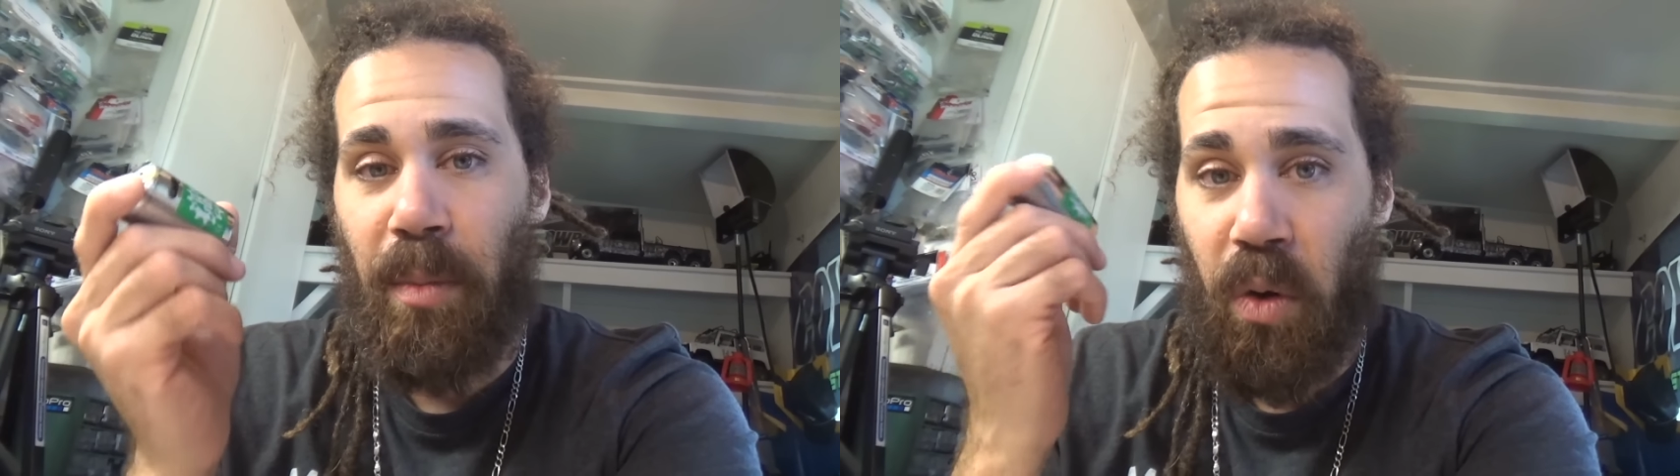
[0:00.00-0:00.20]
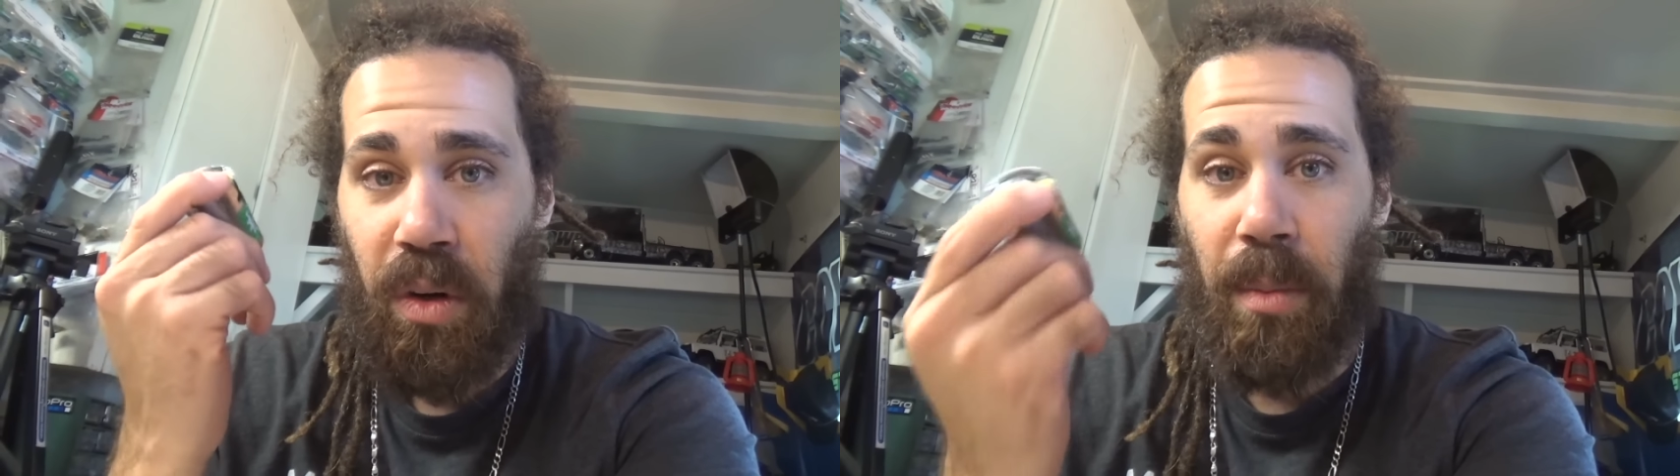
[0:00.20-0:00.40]

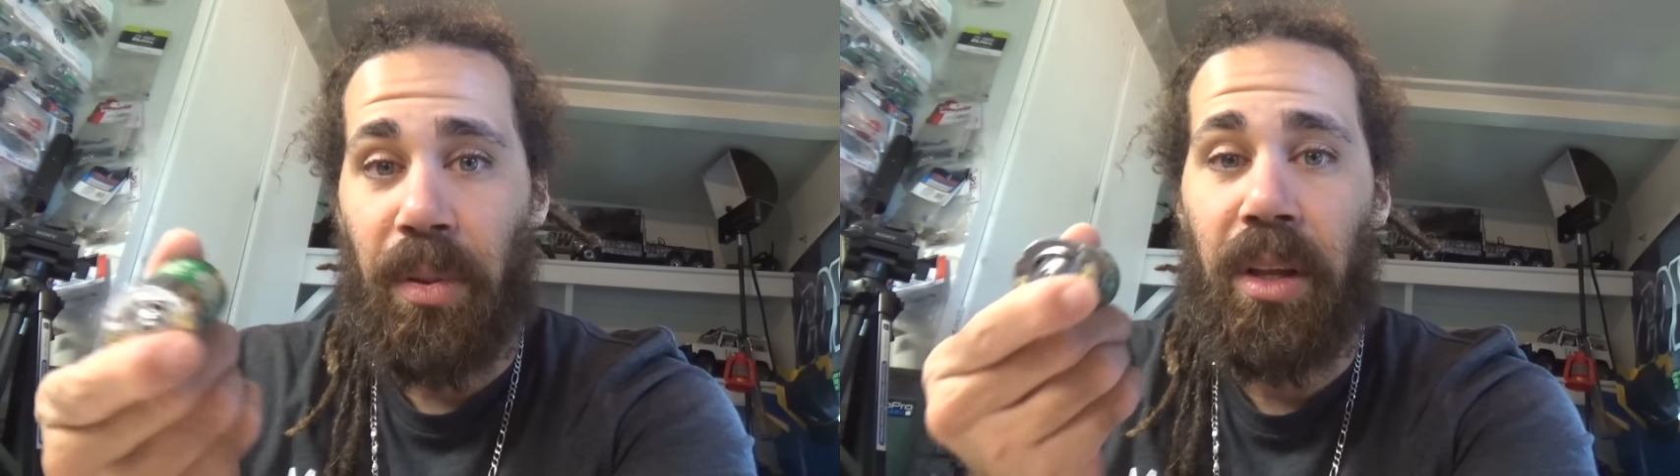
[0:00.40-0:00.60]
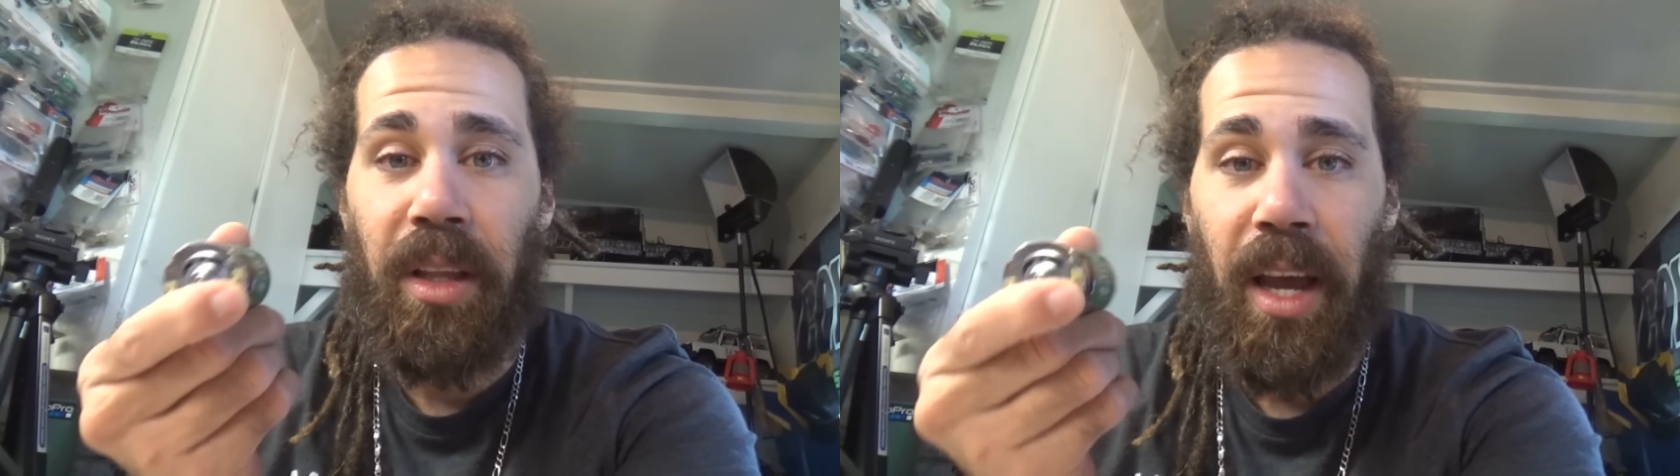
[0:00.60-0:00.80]
motor
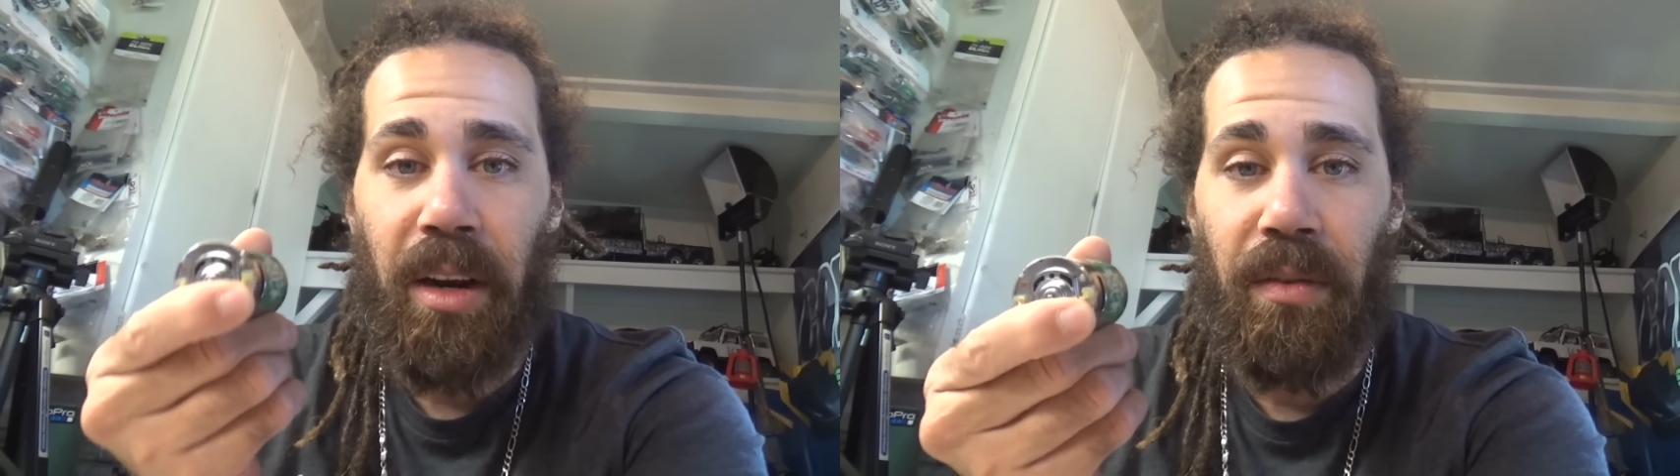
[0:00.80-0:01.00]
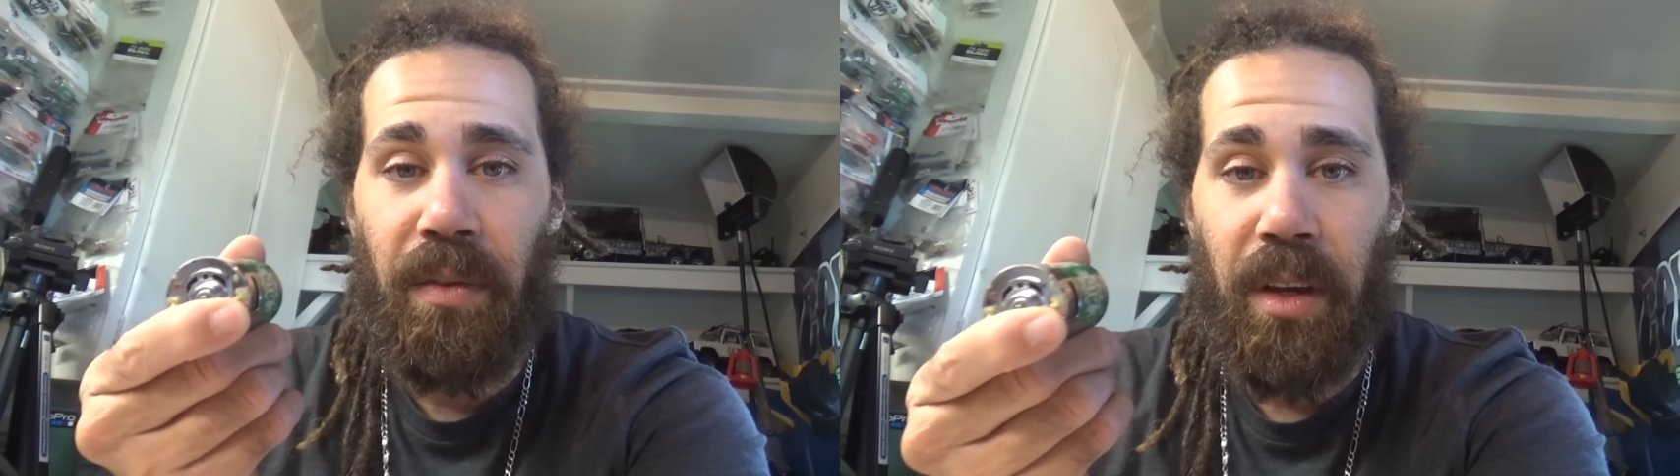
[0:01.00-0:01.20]
completely out
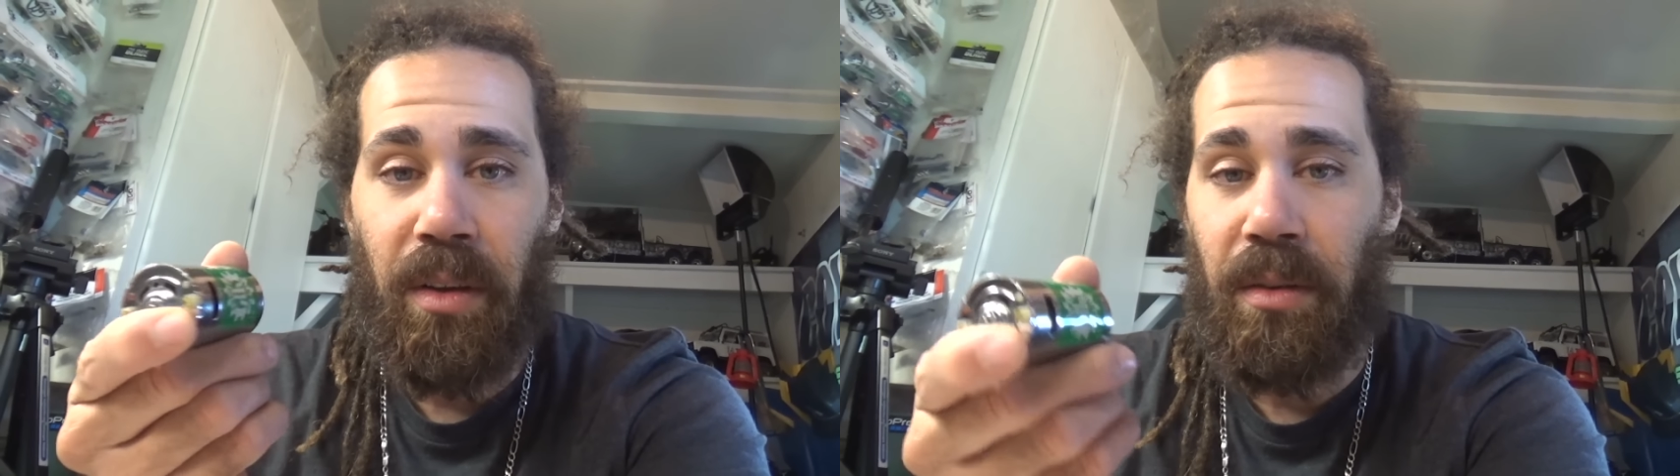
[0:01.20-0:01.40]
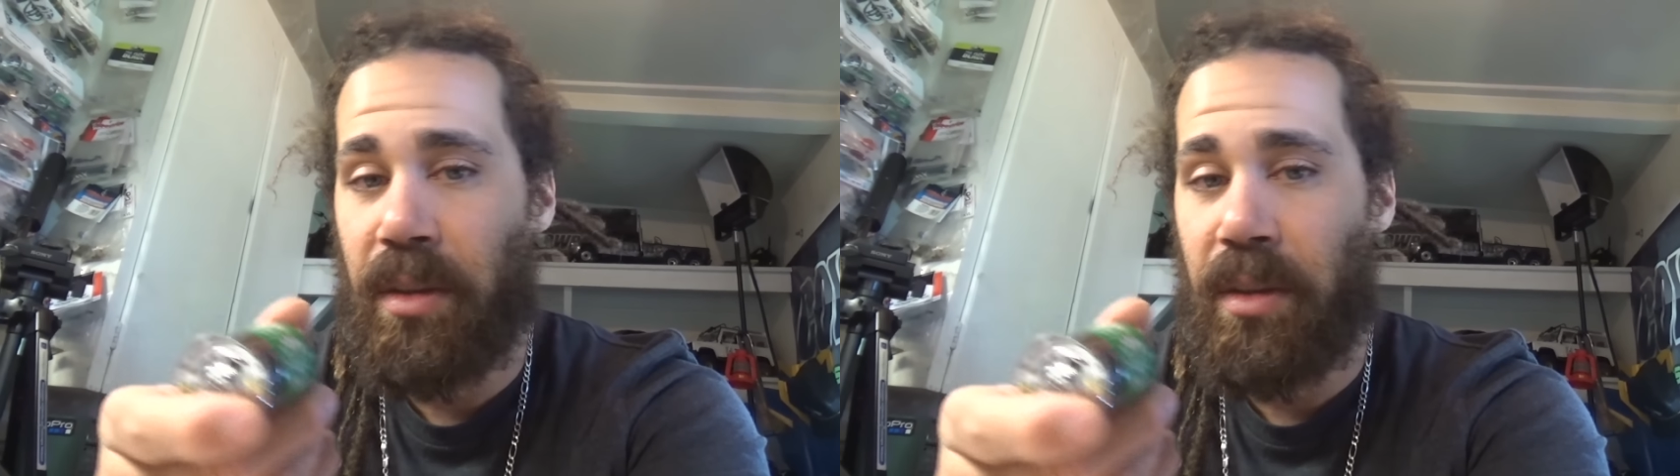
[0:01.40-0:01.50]
of the vehicle,